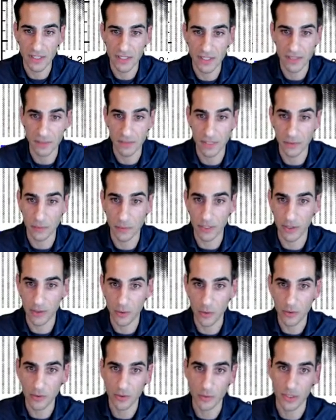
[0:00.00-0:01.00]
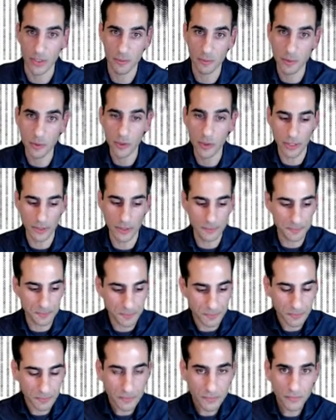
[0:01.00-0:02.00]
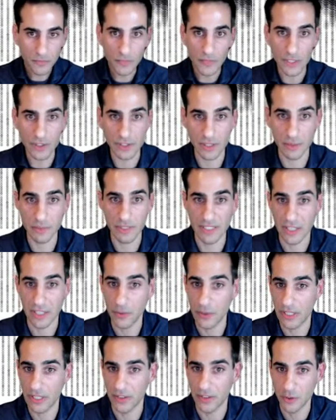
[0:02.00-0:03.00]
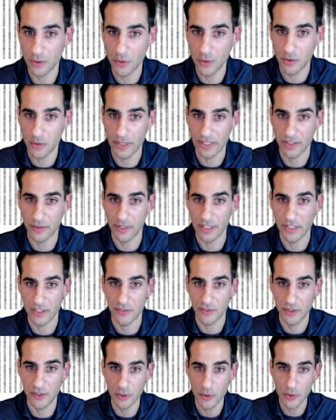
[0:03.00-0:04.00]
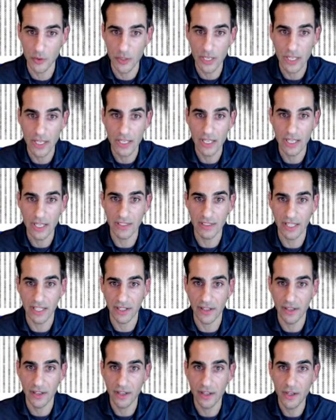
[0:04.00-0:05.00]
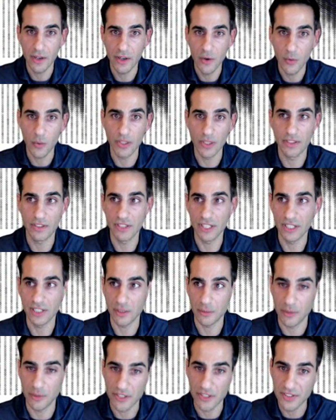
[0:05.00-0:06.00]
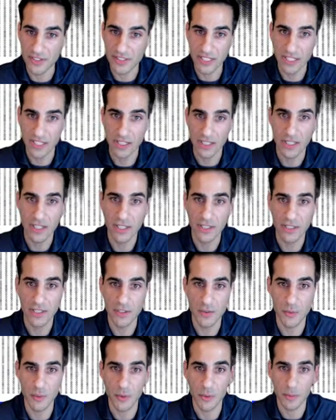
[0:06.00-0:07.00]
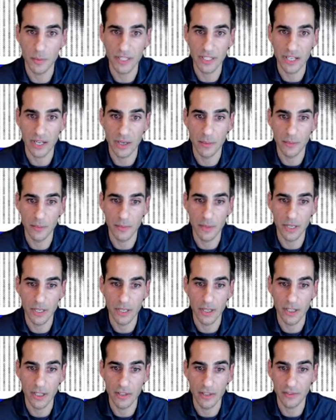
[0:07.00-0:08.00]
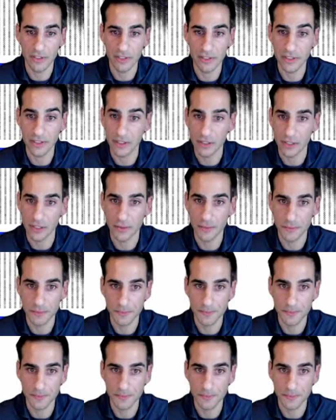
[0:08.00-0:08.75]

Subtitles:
something really cool to explore, something that we can do already at Redshift 2, and then with JWST, this will become even clearer.